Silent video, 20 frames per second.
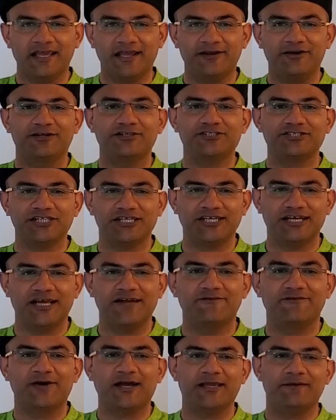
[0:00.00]
energy
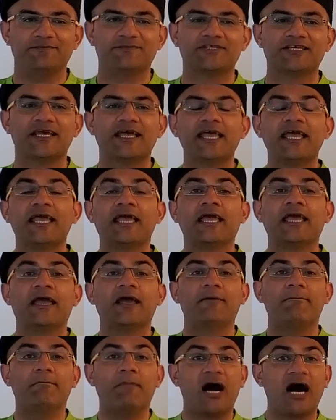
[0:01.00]
and vibes.
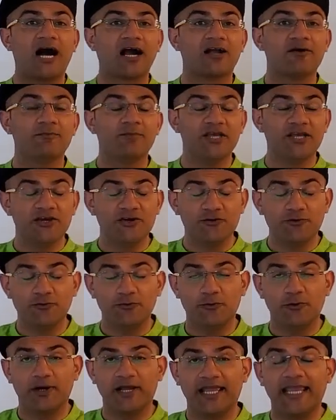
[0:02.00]
Magh
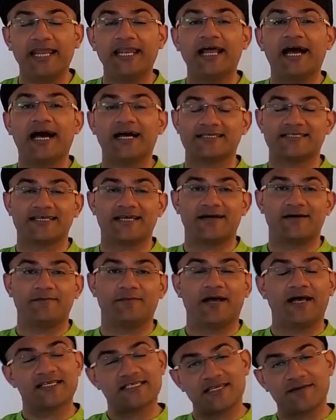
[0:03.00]
Bihu in
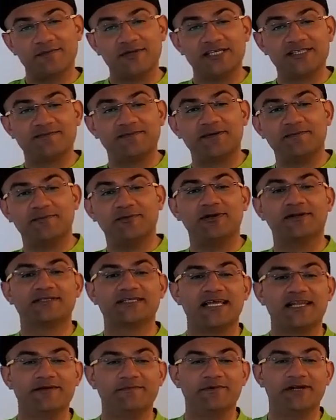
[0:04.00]
Assam, Assamese people
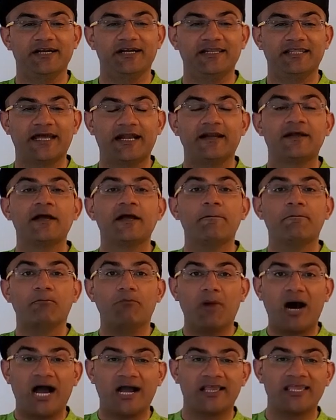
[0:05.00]
celebrate that.
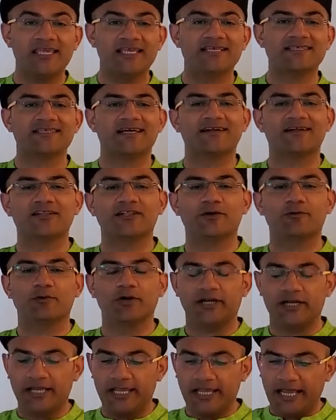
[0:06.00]
Maghi is another
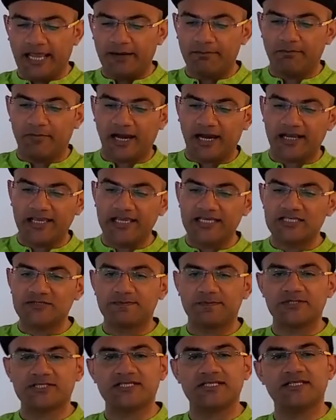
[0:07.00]
one, and Maghi is
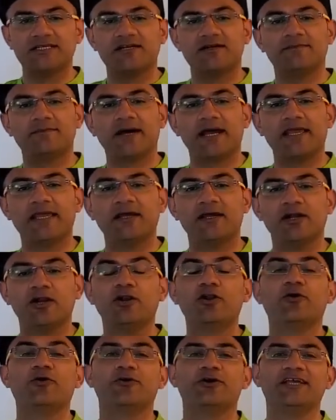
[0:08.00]
preceded by
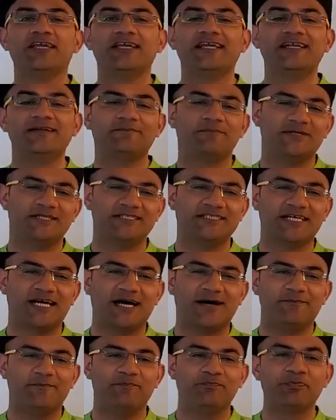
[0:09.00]
Lohri in
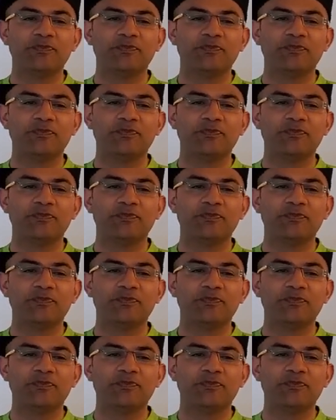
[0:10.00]
Punjab,